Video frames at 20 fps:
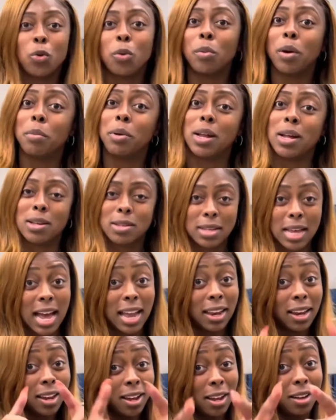she was not
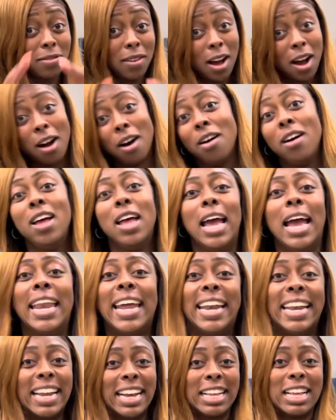wrong. But,
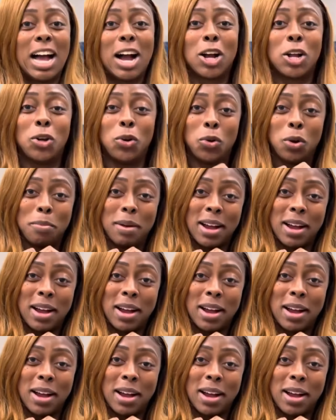hey, if you want to